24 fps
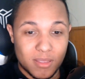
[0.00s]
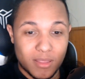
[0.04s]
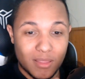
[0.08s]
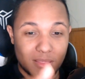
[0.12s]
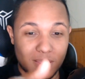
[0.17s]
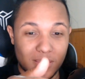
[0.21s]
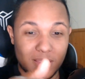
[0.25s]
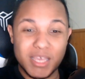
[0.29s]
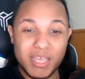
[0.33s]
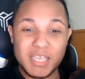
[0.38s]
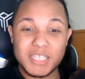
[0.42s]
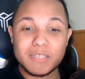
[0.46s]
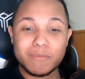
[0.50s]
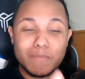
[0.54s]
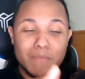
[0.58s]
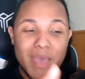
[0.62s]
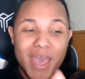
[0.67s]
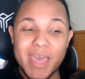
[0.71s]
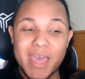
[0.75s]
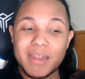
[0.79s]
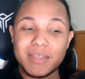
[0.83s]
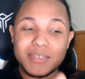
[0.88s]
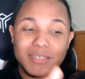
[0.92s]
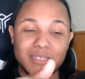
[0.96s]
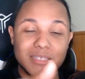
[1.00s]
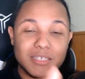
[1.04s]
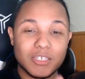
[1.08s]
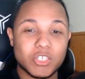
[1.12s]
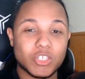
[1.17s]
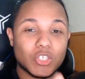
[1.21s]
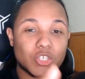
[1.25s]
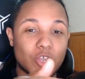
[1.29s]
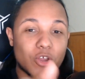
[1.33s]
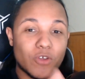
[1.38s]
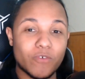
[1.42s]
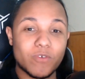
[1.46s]
This man is the
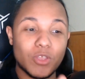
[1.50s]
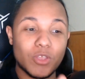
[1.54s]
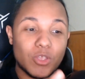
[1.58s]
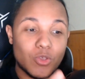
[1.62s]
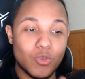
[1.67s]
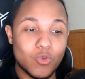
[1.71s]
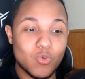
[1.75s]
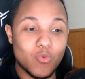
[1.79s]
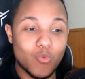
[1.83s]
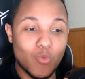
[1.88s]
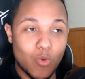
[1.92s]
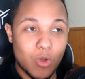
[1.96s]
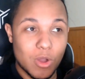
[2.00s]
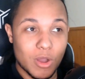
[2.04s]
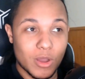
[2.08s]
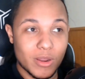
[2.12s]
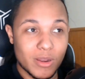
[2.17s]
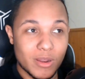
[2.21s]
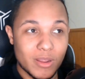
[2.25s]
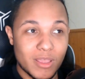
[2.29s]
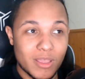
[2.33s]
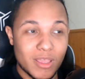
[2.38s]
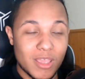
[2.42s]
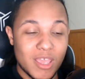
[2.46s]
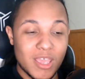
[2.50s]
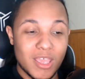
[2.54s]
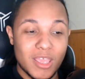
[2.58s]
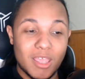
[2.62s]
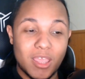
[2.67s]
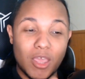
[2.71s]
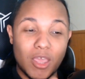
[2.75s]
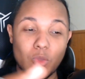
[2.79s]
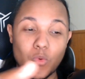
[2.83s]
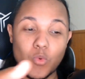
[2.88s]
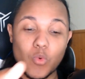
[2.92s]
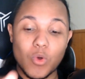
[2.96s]
servant you want.
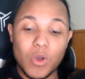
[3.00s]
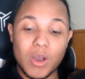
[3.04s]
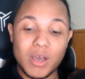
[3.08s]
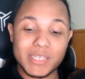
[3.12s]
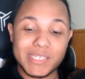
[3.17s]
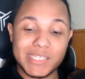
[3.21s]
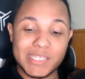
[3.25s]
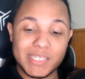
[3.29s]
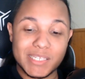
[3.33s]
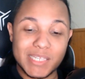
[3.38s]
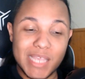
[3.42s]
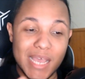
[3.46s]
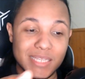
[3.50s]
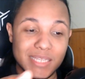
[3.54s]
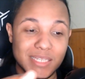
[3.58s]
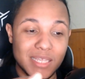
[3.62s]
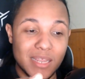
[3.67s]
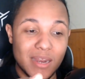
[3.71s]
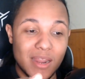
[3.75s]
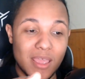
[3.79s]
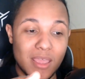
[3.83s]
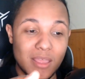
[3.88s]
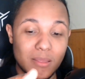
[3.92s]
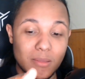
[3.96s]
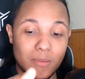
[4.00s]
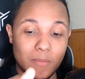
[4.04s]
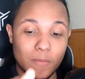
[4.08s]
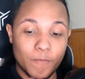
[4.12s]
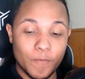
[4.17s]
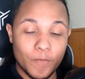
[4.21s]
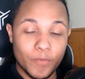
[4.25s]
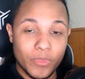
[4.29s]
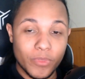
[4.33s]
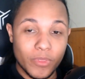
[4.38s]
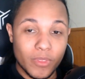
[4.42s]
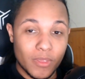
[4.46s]
He will assassinate.
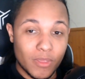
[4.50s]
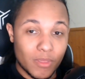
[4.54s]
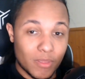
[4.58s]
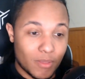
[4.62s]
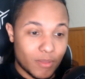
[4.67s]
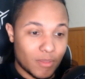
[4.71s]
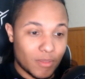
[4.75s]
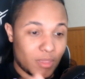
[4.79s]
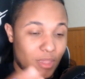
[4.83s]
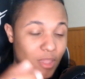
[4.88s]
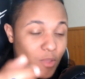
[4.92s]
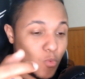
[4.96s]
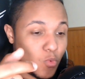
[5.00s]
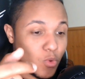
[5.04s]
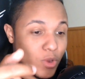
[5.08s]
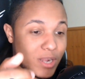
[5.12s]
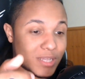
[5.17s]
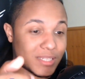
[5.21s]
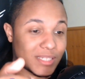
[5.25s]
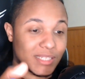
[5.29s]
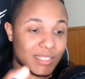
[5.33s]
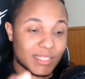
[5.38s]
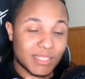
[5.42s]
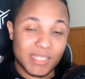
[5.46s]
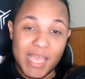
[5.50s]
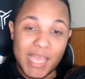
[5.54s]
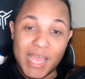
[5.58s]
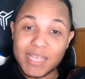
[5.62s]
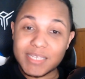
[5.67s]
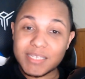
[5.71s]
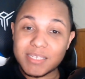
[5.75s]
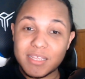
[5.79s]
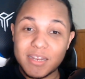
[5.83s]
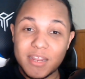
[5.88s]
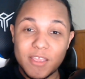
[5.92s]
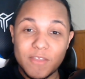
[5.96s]
He would
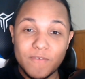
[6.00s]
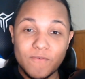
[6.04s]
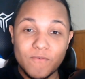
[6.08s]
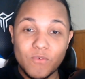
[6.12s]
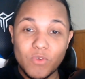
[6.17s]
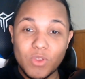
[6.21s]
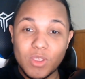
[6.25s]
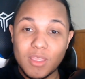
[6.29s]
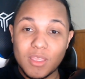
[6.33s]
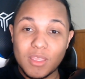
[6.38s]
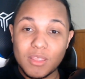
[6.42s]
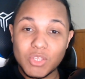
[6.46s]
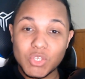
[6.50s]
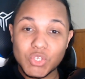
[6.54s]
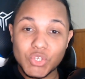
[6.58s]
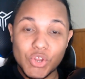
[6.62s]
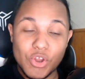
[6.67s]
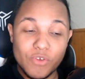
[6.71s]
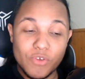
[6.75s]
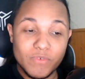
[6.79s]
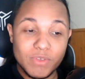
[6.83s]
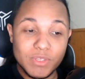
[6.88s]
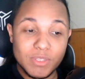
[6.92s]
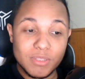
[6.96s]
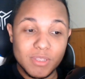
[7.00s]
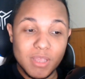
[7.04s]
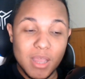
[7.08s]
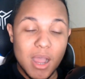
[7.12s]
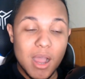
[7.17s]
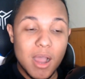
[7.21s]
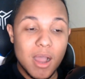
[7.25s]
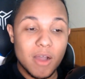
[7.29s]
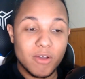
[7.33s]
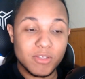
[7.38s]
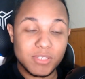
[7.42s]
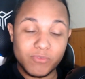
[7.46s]
assassinate freaking servants,
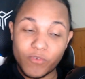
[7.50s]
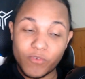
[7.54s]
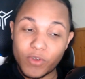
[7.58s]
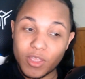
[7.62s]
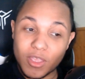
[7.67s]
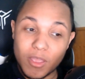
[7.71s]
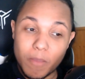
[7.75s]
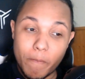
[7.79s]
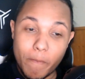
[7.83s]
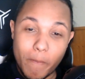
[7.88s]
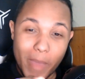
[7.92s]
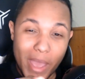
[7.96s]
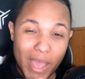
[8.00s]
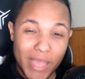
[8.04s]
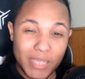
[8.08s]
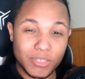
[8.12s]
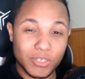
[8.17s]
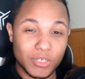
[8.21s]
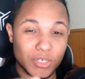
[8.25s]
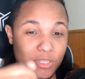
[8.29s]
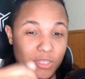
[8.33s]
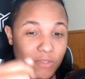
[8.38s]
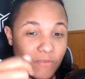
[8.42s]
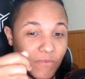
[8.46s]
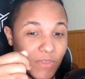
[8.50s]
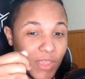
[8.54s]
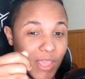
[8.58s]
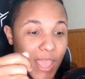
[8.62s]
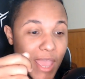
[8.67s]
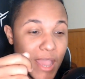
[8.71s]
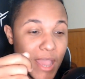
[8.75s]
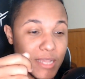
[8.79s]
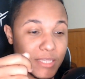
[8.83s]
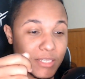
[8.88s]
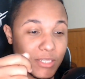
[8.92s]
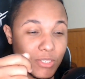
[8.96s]
freaking masters if he
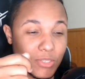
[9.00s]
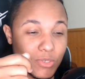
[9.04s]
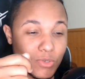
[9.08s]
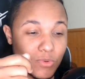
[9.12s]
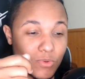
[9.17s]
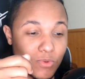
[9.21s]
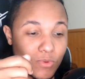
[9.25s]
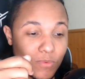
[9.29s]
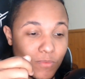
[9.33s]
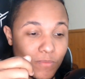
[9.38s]
has to.